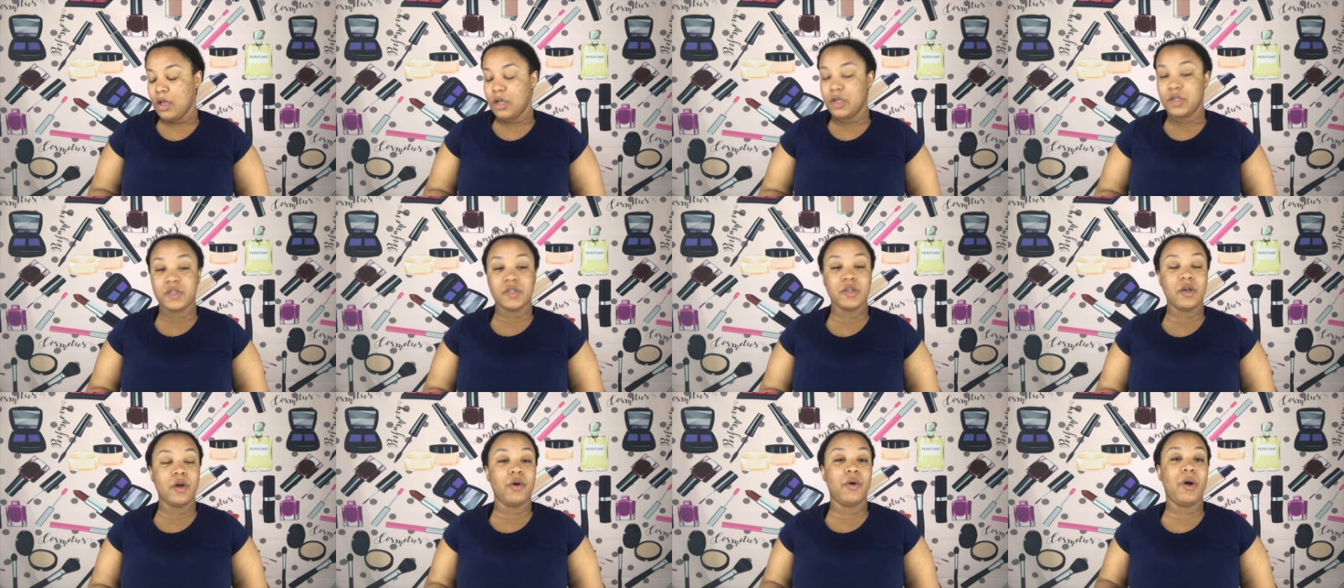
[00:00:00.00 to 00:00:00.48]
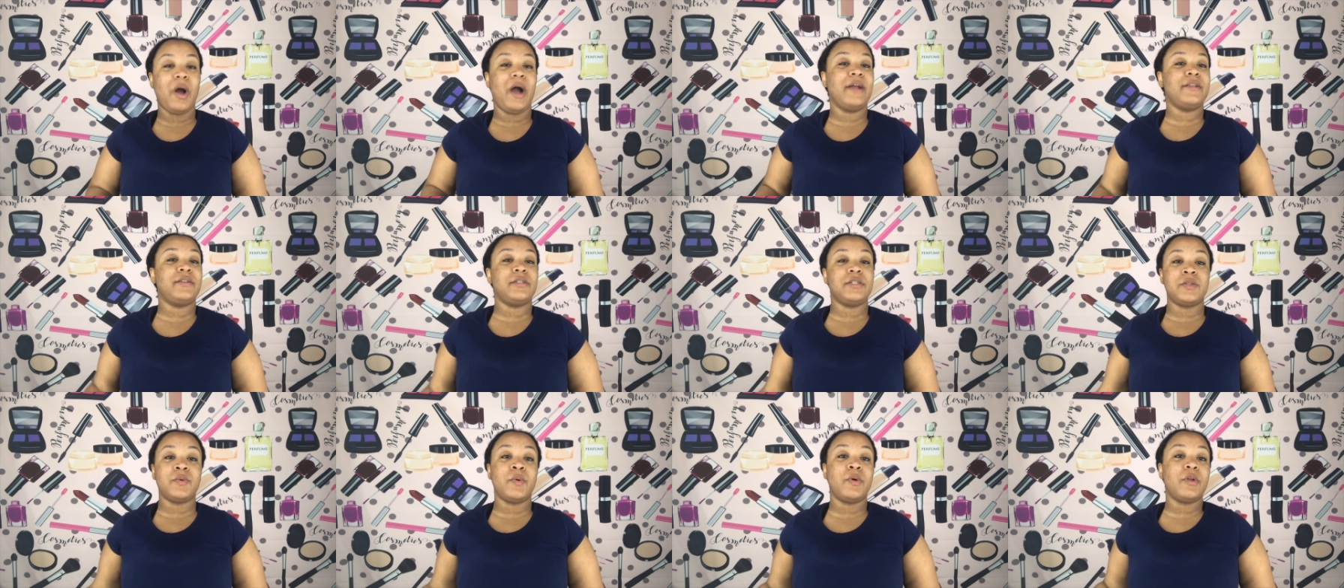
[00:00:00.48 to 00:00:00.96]
So I
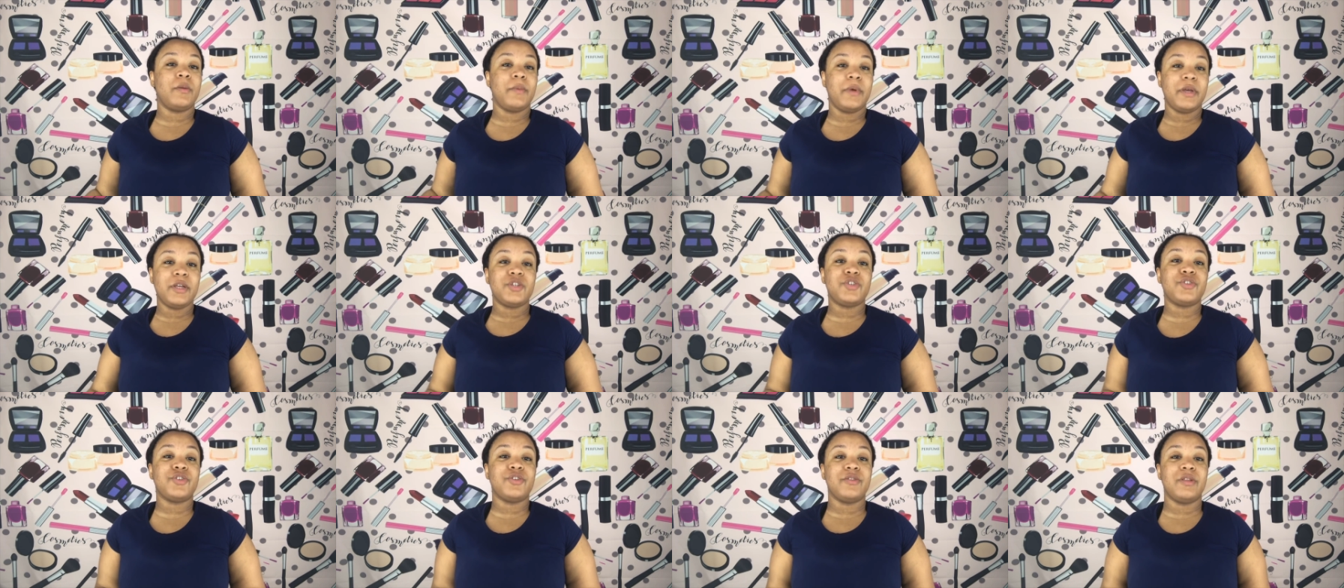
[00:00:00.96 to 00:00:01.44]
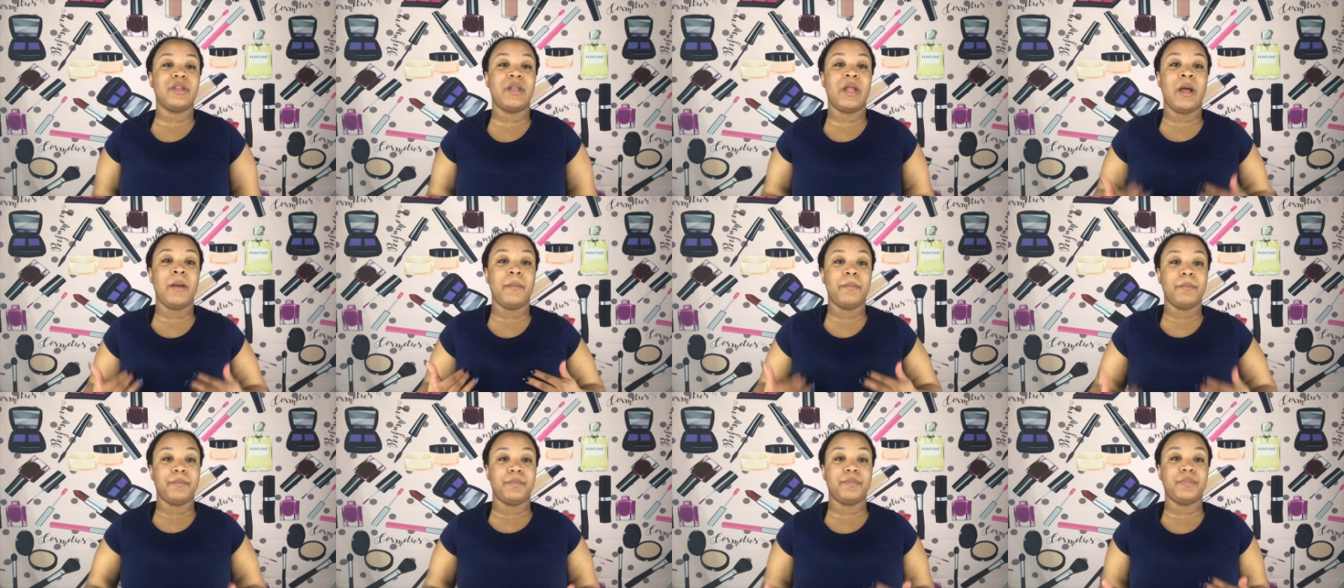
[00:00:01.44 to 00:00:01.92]
just want to make sure that
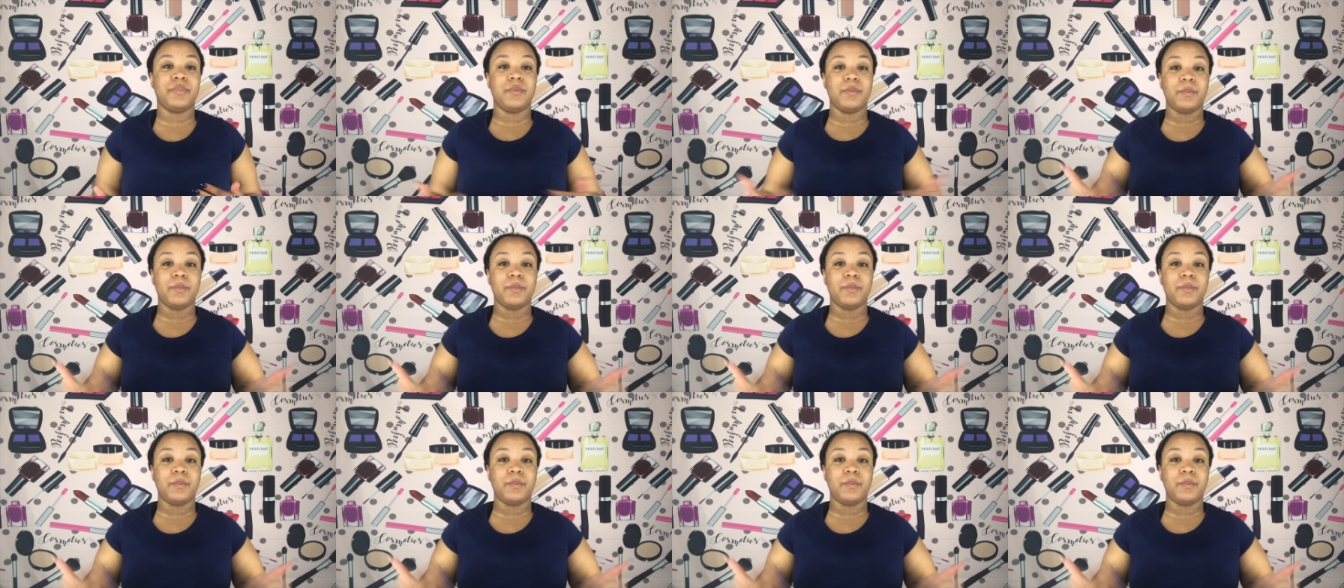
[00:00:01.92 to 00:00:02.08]
I'm